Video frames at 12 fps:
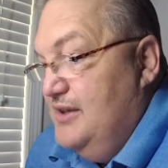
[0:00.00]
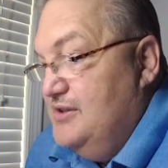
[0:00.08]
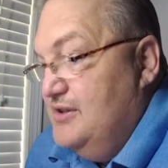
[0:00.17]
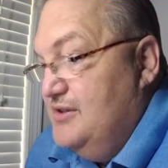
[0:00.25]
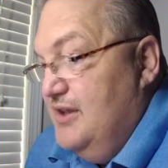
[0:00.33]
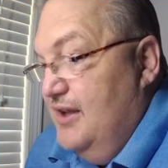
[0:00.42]
He
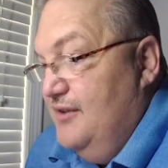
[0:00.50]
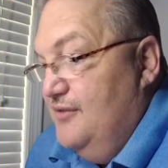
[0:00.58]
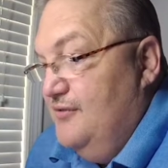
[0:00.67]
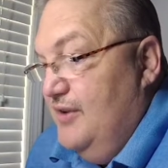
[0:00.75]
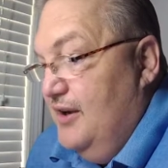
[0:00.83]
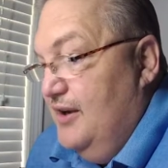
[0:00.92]
says they
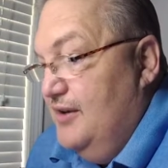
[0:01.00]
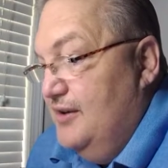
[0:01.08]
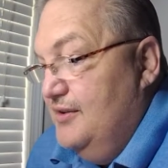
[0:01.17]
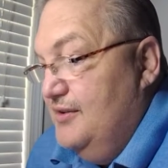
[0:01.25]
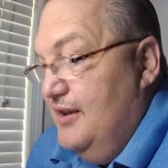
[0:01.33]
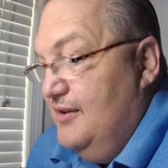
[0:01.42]

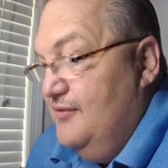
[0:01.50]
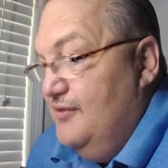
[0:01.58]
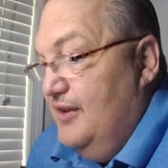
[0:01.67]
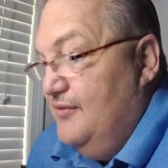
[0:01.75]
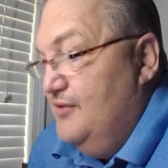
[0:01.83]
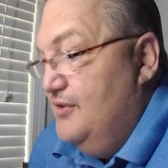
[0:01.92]
have they they
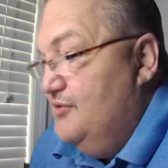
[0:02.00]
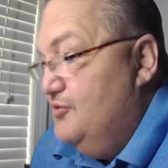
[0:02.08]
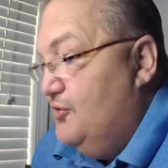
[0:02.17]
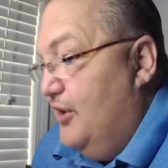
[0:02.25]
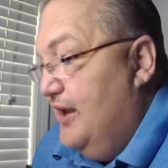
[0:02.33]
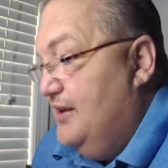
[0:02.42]
they've
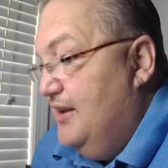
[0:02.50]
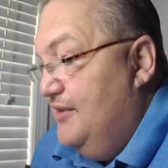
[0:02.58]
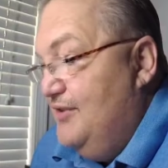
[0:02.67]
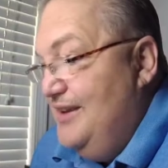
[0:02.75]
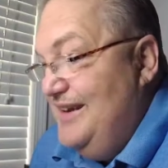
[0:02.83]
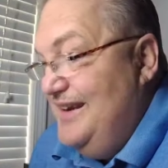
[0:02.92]
tried
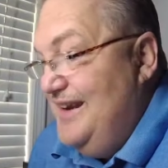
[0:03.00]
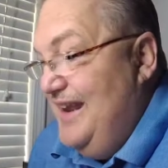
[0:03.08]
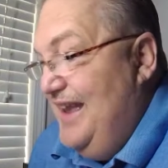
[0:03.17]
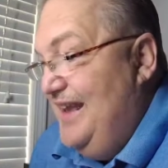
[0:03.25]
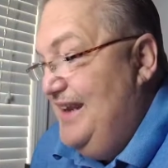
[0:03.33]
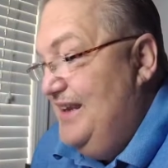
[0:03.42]
they've hit a
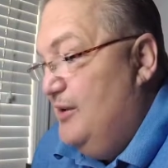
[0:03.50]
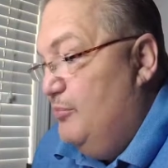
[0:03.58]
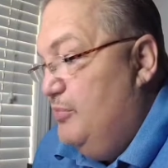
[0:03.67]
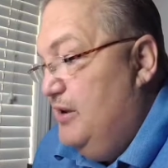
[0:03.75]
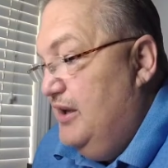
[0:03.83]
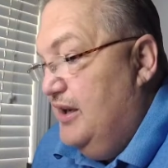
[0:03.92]
net in the
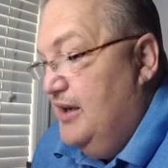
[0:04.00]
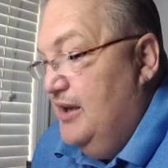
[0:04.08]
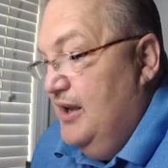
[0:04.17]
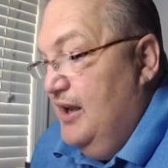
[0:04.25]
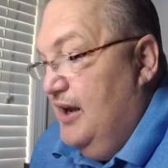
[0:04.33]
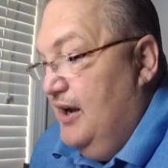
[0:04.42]
pit
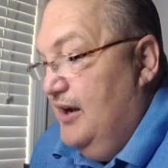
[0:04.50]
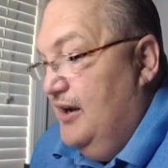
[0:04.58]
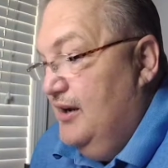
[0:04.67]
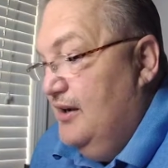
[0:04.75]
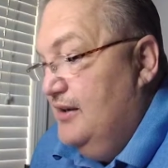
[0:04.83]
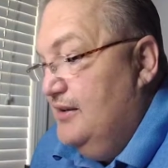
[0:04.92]

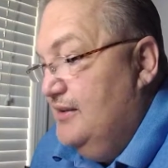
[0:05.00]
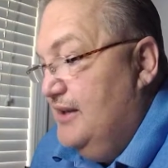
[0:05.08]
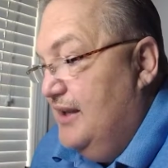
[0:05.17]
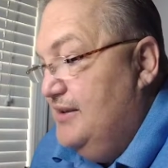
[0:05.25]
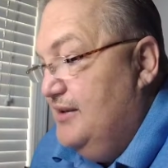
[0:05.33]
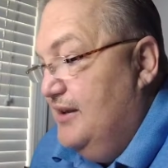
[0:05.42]
uh,
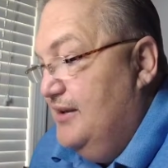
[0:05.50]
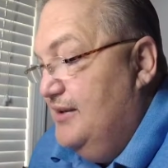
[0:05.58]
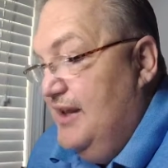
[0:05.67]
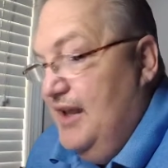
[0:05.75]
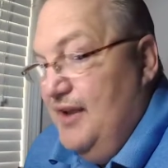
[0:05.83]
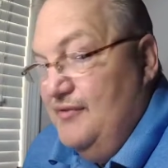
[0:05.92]
that uh,
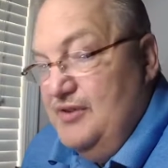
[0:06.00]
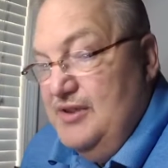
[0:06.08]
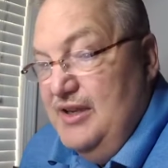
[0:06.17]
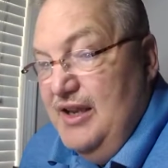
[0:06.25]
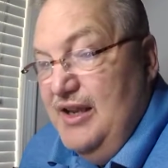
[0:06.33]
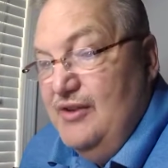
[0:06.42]
they have
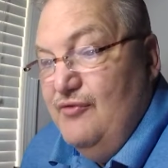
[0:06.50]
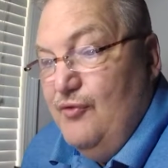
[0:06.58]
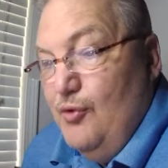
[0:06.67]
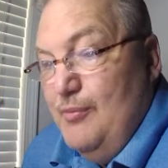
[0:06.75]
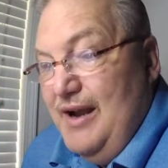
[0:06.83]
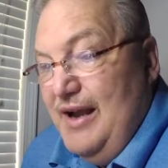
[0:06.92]
digged
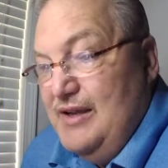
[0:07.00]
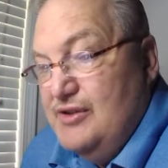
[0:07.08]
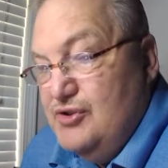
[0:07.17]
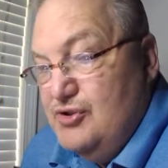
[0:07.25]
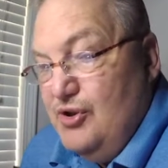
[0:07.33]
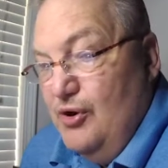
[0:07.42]
for my
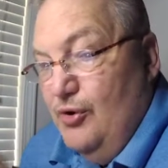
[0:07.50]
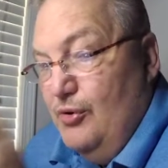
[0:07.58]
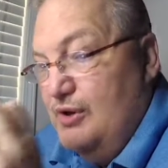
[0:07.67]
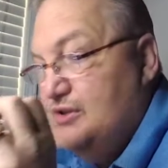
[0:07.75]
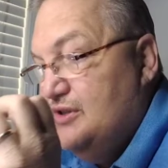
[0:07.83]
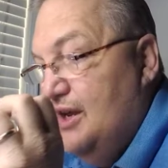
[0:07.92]
soul.
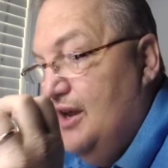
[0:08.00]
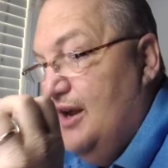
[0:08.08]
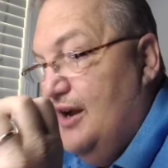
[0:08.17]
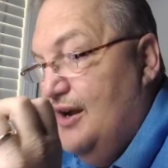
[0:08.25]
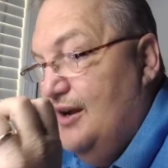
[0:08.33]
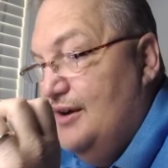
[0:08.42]
He's,
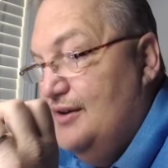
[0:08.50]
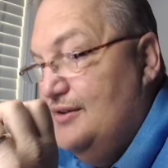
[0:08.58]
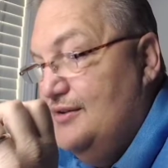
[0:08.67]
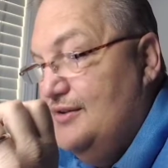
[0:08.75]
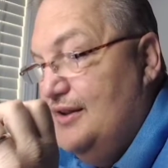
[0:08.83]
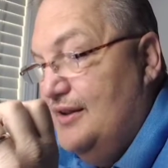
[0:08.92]
uh,
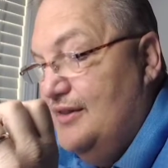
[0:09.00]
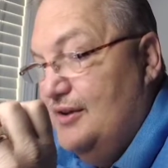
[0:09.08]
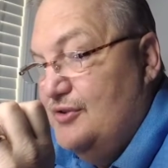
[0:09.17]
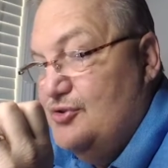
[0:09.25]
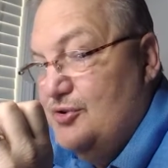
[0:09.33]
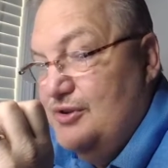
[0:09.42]
they,
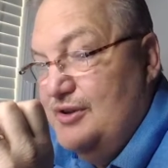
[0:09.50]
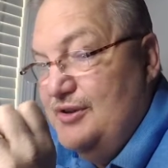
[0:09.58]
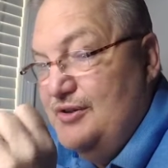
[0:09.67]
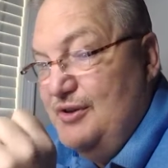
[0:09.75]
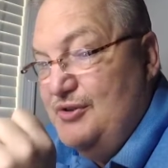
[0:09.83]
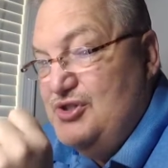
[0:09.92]
they're,
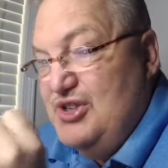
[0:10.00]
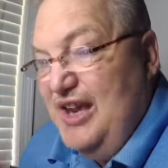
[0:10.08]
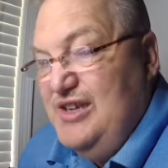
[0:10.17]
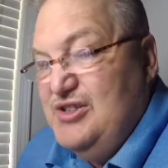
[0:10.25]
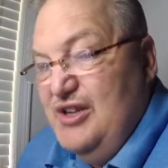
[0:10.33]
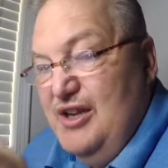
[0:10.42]
they're, they're
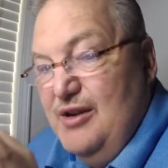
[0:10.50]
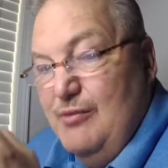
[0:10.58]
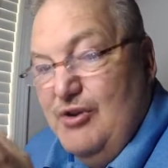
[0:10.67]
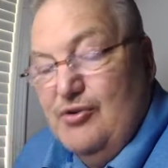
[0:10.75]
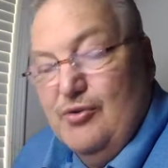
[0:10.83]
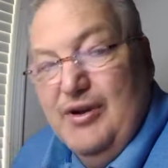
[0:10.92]
chasing him
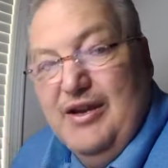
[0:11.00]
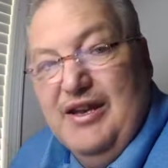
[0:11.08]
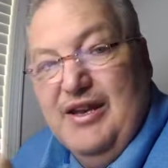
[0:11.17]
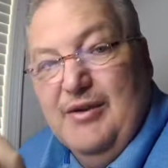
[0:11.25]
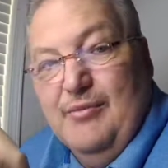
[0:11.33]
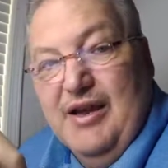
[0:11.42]
and
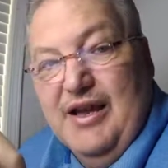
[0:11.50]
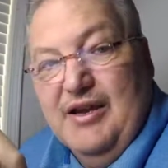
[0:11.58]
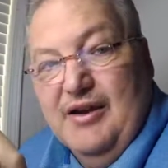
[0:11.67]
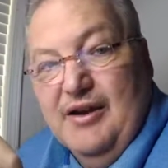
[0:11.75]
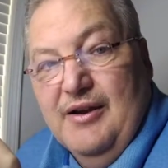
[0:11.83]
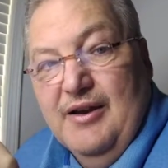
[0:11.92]
treating him like
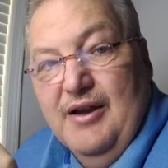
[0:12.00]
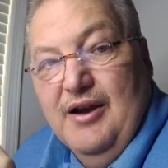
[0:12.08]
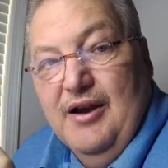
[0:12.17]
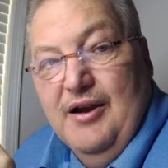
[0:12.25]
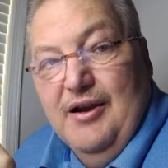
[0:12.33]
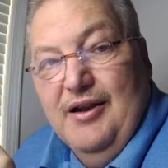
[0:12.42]
a
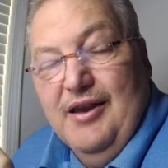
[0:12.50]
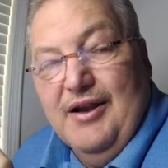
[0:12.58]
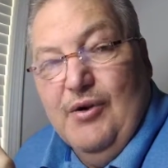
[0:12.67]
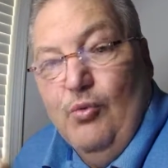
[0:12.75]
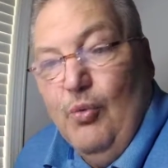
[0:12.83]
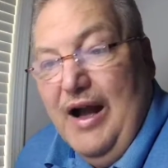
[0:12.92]
uh,
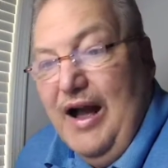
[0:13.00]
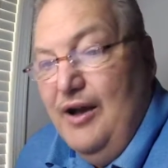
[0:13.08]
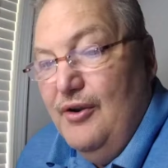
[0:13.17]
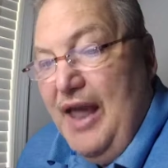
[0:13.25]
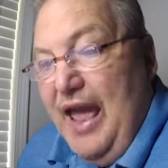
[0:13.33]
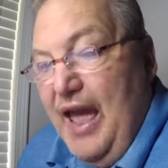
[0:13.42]
like a
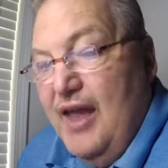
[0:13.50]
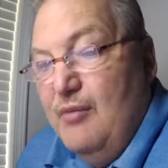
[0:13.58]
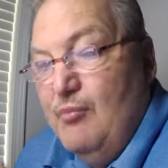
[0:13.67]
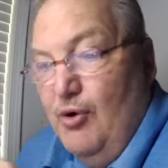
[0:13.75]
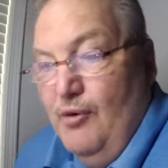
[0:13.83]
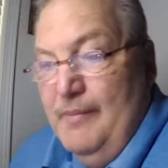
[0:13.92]
wild
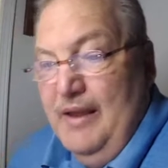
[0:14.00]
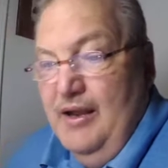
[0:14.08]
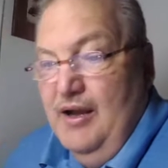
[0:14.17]
animal.